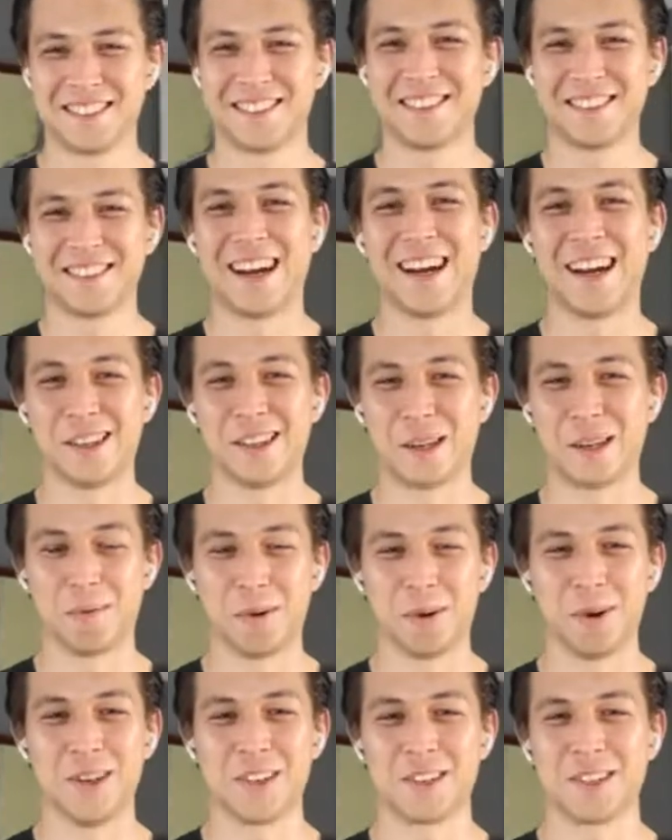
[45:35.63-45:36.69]
Get out there,
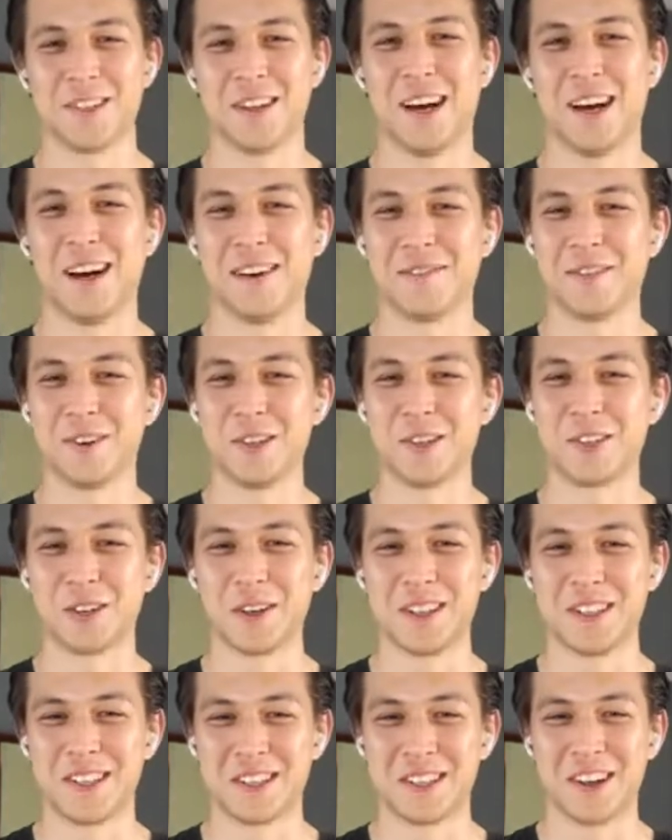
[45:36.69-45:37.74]
boys. First
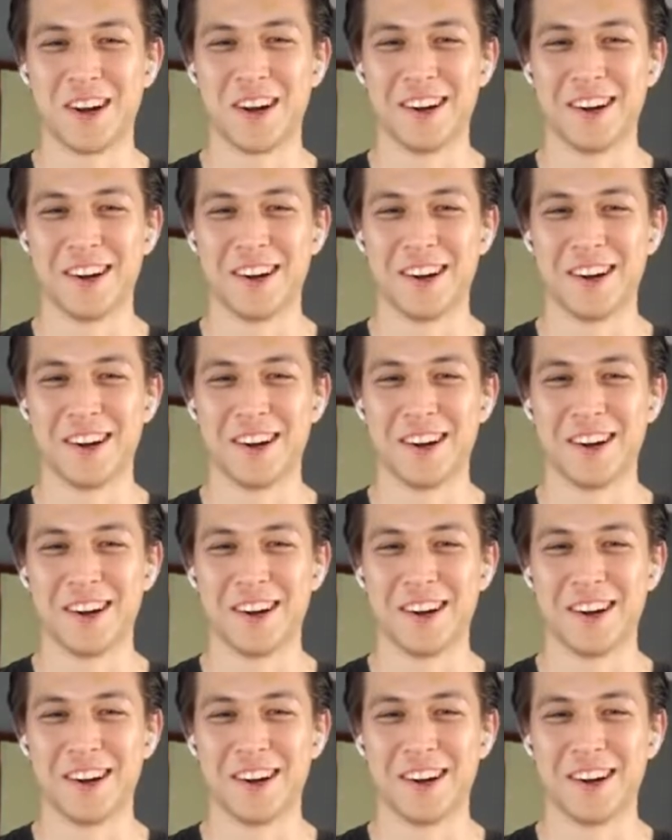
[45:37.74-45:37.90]
choice is hard.